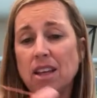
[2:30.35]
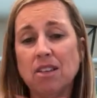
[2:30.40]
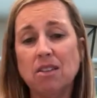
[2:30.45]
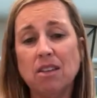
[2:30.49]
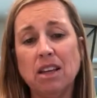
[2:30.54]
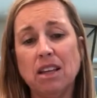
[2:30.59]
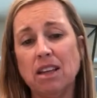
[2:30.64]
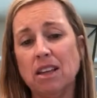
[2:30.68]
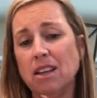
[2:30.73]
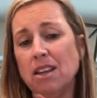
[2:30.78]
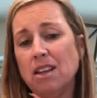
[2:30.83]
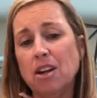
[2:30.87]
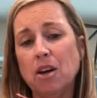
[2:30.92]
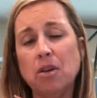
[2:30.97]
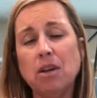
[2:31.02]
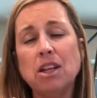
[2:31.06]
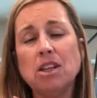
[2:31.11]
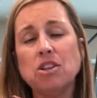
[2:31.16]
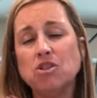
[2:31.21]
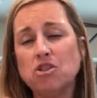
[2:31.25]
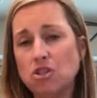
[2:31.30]
like, you know,
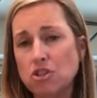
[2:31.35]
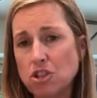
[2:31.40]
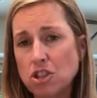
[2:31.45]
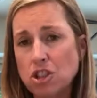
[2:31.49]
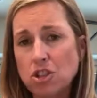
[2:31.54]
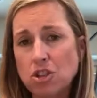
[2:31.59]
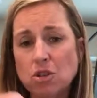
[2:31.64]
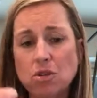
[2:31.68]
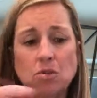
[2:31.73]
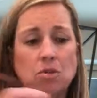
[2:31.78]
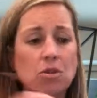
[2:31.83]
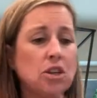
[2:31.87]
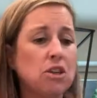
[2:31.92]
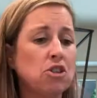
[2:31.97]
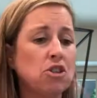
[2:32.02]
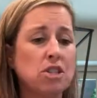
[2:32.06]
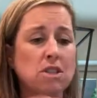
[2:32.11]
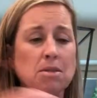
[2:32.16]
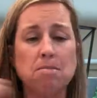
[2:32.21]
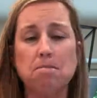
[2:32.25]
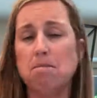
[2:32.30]
an inch or two, you
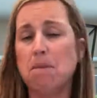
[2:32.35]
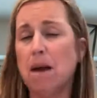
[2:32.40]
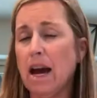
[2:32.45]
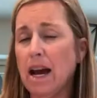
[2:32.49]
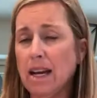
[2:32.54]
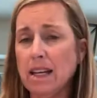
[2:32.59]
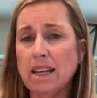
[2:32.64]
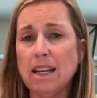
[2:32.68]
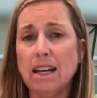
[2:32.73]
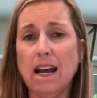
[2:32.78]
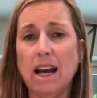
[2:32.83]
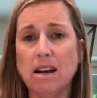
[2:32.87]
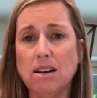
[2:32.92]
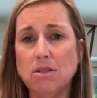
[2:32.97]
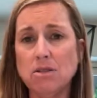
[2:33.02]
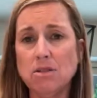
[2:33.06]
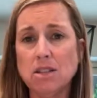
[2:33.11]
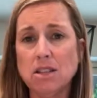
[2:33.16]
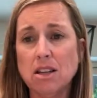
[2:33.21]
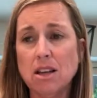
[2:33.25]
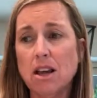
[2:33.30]
just back it
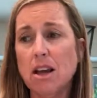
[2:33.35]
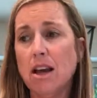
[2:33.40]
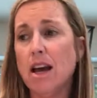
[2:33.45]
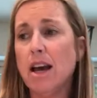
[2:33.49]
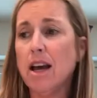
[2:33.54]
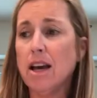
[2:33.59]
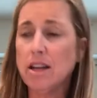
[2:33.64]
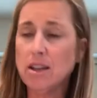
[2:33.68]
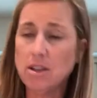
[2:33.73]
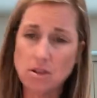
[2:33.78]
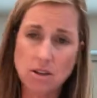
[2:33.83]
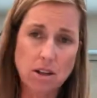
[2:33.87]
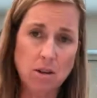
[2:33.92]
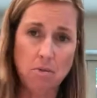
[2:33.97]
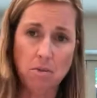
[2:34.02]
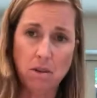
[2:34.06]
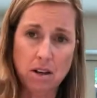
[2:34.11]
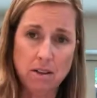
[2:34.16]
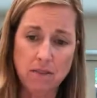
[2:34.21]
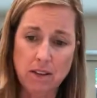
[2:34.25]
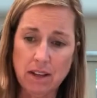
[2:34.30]
out and you get
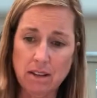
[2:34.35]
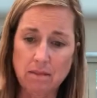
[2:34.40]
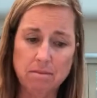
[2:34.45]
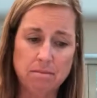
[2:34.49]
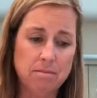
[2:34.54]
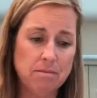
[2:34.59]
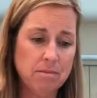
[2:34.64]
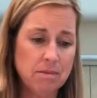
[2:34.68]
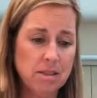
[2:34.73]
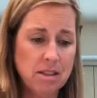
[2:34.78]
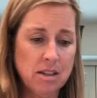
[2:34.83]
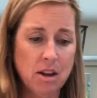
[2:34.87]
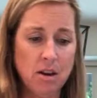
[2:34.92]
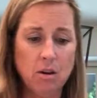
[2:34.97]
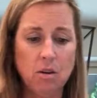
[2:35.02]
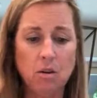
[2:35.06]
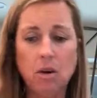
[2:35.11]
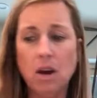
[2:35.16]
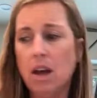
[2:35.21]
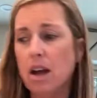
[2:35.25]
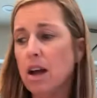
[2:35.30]
rid of it.
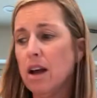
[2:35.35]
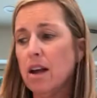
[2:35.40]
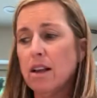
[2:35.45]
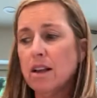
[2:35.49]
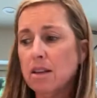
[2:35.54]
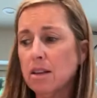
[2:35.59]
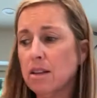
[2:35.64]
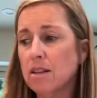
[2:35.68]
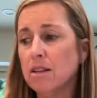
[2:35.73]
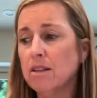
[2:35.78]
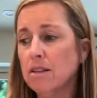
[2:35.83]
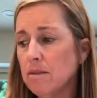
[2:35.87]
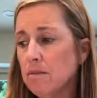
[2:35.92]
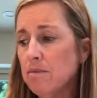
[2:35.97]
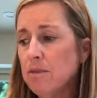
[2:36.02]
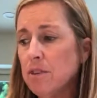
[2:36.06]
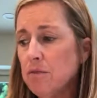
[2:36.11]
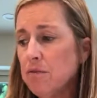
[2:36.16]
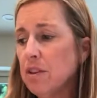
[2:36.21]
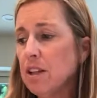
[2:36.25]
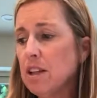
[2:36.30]
So
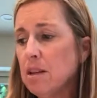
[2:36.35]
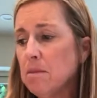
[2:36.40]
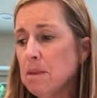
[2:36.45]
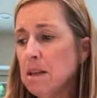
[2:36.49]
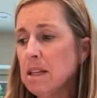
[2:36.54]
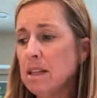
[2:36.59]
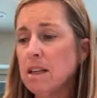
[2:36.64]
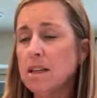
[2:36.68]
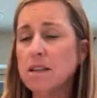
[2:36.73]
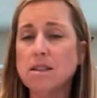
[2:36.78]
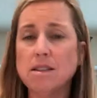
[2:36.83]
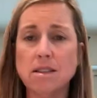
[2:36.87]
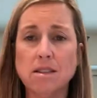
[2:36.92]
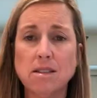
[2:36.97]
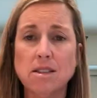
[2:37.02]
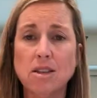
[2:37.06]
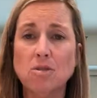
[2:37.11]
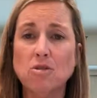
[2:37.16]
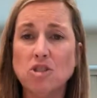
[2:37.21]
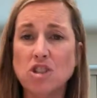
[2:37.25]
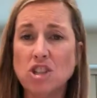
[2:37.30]
the filament is
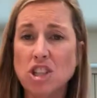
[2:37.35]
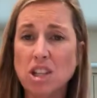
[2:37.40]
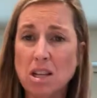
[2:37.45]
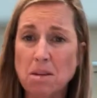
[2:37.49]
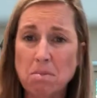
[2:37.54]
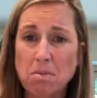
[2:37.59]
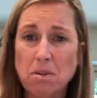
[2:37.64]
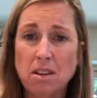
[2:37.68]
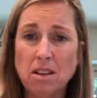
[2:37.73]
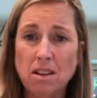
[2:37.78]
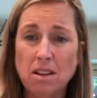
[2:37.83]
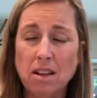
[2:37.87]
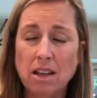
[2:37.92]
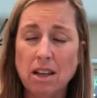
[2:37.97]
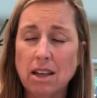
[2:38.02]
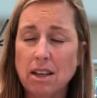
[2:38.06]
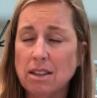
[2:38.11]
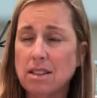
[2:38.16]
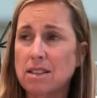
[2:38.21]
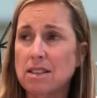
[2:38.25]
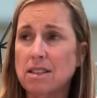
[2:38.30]
so cheap,
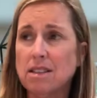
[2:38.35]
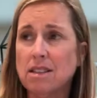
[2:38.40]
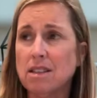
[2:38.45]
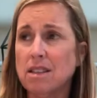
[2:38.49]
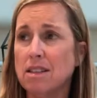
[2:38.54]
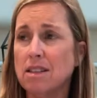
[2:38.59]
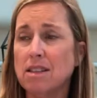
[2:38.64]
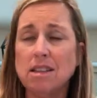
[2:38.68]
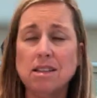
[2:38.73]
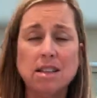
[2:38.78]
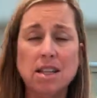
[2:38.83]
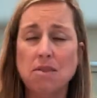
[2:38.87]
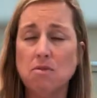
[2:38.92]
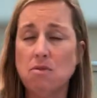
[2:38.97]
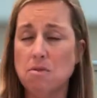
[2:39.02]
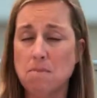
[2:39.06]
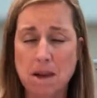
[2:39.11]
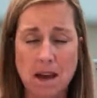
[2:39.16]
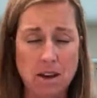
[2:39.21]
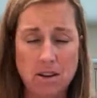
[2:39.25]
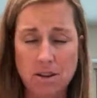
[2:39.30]
it doesn't
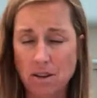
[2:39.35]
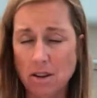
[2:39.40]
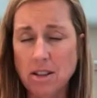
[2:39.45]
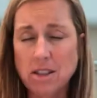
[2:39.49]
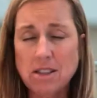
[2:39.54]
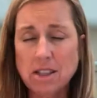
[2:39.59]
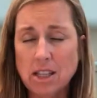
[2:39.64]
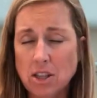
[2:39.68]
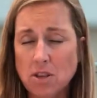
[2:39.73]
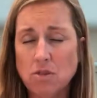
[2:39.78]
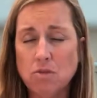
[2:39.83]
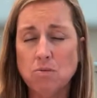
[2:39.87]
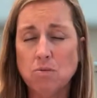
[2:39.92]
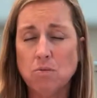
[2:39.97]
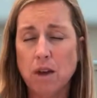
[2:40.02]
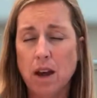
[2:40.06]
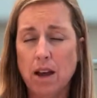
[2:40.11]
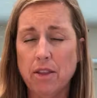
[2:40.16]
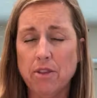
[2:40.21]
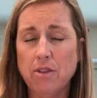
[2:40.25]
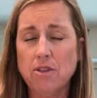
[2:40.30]
even matter. It's like you'd
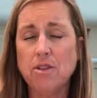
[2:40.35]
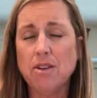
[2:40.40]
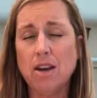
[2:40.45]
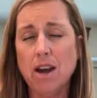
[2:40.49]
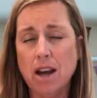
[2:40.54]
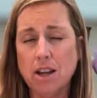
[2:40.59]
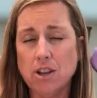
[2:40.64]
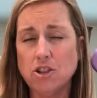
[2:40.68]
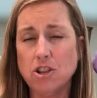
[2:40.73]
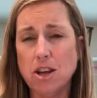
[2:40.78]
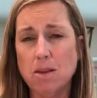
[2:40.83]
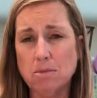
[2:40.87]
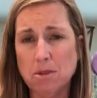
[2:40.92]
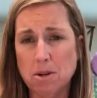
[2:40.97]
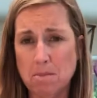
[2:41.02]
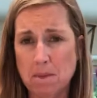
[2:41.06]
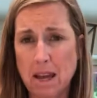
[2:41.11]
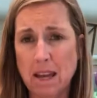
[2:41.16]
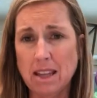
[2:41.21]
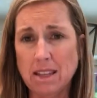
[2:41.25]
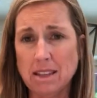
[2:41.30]
rather not jam
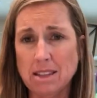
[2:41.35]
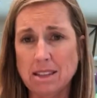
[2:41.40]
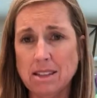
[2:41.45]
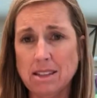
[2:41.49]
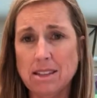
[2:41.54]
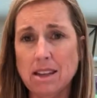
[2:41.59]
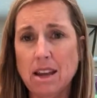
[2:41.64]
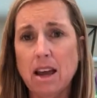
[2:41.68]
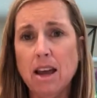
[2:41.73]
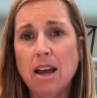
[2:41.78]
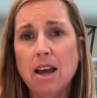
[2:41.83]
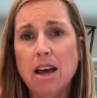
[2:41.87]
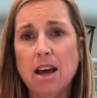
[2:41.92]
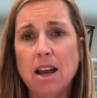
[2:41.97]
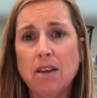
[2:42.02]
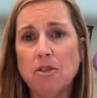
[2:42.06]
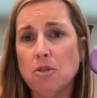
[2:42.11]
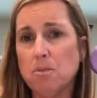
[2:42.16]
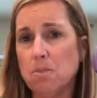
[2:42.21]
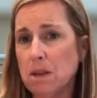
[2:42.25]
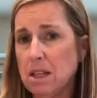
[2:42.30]
your pens and
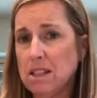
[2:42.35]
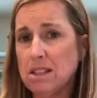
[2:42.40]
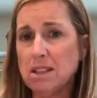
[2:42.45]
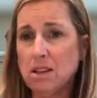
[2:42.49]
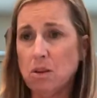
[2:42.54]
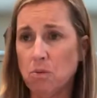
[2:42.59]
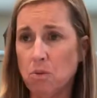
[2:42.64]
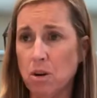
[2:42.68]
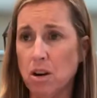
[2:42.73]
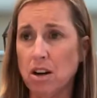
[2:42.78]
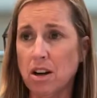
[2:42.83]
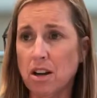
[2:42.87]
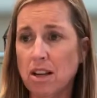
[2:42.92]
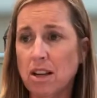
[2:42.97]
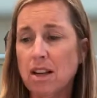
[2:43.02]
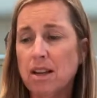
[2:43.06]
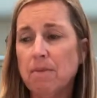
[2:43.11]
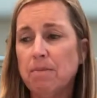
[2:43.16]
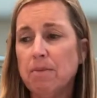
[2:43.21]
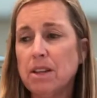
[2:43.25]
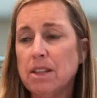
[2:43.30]
have your pens that work
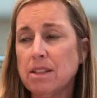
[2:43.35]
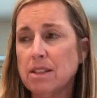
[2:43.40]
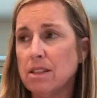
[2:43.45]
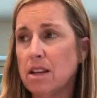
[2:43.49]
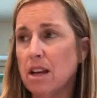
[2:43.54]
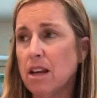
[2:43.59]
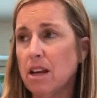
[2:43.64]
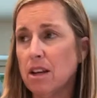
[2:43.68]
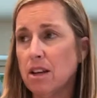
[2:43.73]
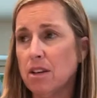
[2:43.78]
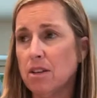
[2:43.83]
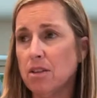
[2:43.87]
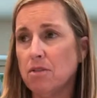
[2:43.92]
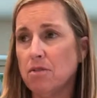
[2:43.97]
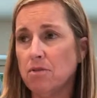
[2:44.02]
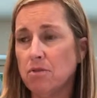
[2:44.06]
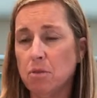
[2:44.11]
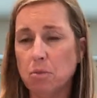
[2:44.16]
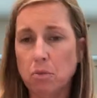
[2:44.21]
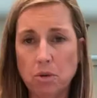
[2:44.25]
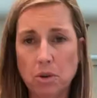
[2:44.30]
instead
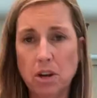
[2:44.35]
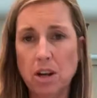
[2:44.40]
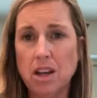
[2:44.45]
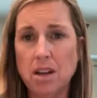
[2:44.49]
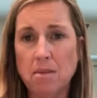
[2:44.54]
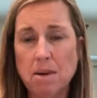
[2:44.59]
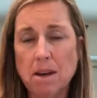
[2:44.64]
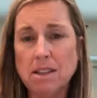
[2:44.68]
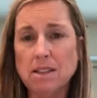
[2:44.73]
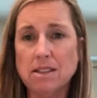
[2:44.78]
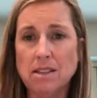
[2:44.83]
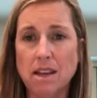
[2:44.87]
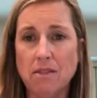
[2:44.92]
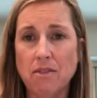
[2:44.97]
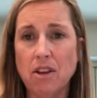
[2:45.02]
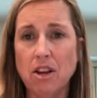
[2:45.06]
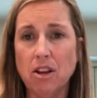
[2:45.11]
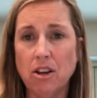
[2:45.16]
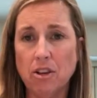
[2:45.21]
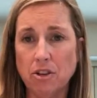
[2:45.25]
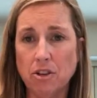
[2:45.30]
of worrying about
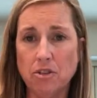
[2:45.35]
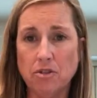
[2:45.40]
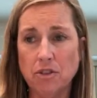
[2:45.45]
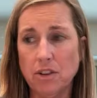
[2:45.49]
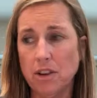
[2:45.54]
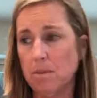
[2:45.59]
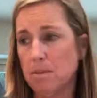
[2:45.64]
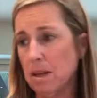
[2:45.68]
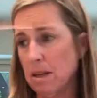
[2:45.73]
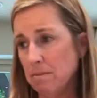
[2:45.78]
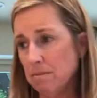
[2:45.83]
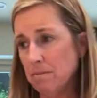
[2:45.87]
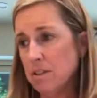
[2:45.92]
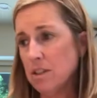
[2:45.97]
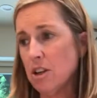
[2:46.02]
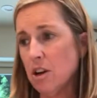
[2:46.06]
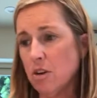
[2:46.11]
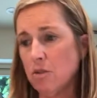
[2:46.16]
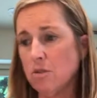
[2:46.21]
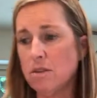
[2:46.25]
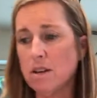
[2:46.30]
saving all your filament.
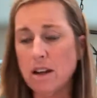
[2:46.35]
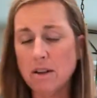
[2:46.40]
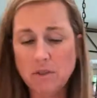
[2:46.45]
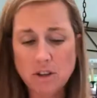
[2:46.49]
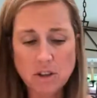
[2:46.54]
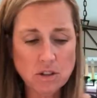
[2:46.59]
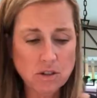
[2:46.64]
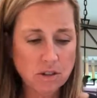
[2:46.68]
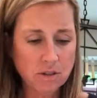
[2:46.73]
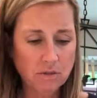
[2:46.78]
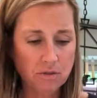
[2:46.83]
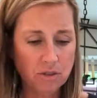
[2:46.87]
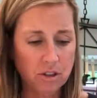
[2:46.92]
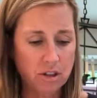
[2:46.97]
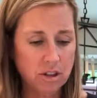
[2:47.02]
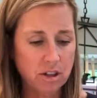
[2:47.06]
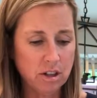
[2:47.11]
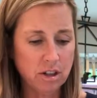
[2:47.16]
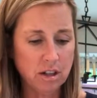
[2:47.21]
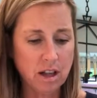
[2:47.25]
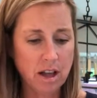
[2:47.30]
So never use the
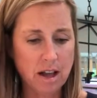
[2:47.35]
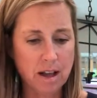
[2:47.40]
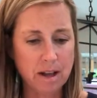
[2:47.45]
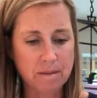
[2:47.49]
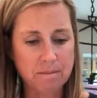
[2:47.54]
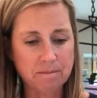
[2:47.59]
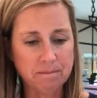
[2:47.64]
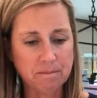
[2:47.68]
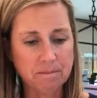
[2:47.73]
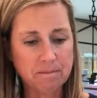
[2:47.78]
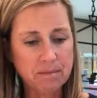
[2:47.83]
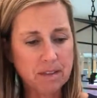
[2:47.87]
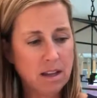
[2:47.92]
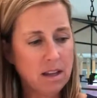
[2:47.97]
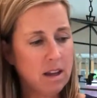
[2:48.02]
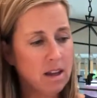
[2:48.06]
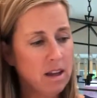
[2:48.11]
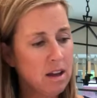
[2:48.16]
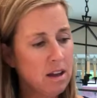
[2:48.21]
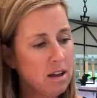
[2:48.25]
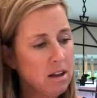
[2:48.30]
full
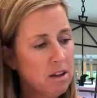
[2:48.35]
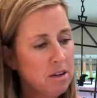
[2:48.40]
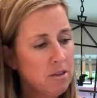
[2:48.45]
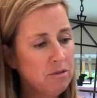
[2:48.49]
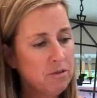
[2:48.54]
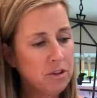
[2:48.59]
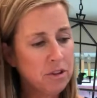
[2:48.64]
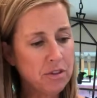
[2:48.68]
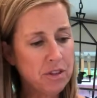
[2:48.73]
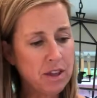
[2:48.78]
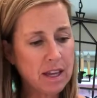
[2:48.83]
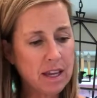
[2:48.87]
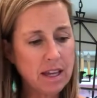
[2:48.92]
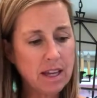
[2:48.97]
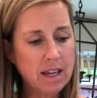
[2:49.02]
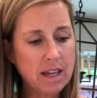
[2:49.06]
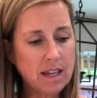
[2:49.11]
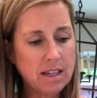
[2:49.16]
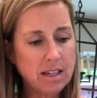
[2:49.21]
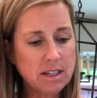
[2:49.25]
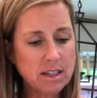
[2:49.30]
thing
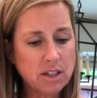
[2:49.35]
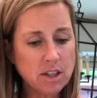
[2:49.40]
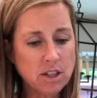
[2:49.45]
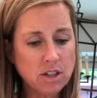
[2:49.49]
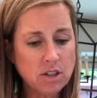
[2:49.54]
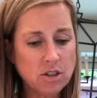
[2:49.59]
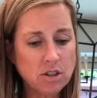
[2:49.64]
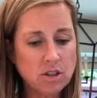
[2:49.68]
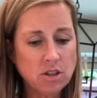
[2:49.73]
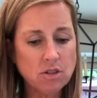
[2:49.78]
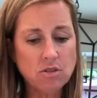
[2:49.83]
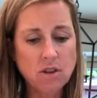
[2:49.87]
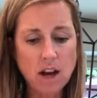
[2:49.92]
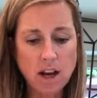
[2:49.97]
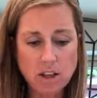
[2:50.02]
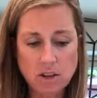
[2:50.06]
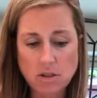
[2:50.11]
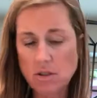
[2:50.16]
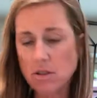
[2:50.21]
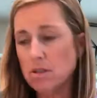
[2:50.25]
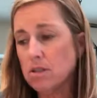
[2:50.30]
end. Do
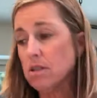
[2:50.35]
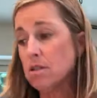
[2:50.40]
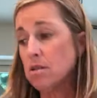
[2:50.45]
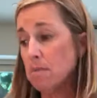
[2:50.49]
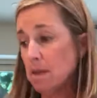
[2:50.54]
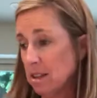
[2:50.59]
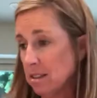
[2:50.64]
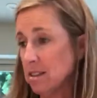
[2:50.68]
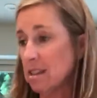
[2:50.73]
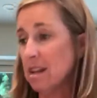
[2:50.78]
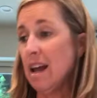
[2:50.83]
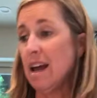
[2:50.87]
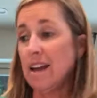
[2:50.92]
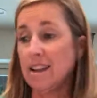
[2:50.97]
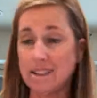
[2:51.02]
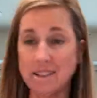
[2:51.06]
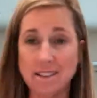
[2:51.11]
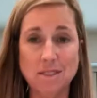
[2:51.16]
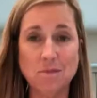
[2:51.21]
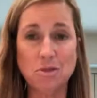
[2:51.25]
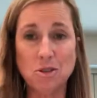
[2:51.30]
not use the melted
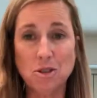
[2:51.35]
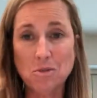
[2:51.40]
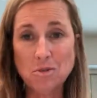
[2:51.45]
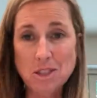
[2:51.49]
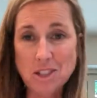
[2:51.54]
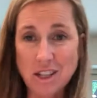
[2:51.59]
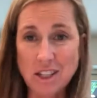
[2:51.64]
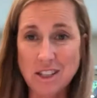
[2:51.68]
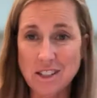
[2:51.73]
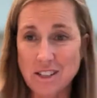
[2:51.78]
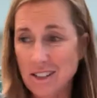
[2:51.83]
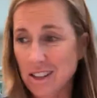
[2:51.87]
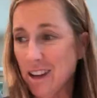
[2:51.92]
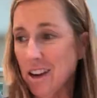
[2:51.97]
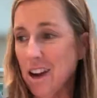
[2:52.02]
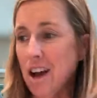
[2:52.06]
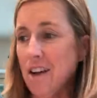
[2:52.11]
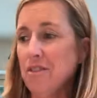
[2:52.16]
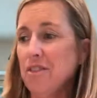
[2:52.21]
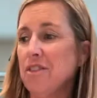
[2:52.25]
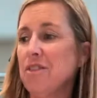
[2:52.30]
end, which I just cut
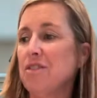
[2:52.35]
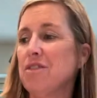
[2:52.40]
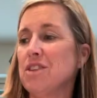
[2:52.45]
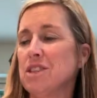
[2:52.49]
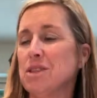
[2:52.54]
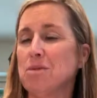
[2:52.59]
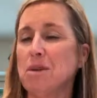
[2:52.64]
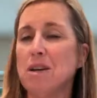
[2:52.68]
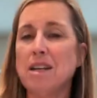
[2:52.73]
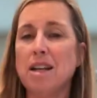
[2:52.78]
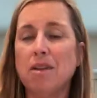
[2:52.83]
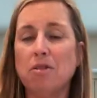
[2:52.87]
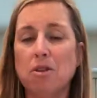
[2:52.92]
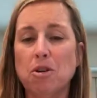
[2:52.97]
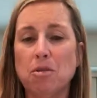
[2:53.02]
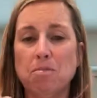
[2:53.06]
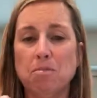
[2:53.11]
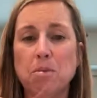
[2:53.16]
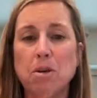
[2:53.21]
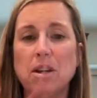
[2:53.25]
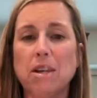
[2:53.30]
off of this one.
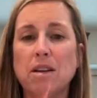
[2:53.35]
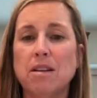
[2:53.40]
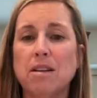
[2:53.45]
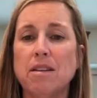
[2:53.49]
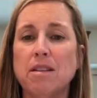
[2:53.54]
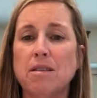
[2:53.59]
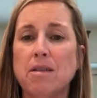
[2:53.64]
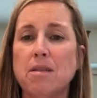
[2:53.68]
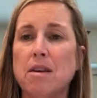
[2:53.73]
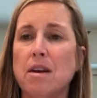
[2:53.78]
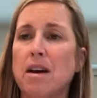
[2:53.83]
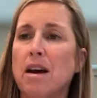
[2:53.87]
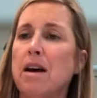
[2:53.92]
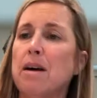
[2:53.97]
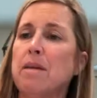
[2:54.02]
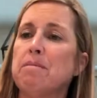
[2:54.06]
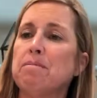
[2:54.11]
Never put the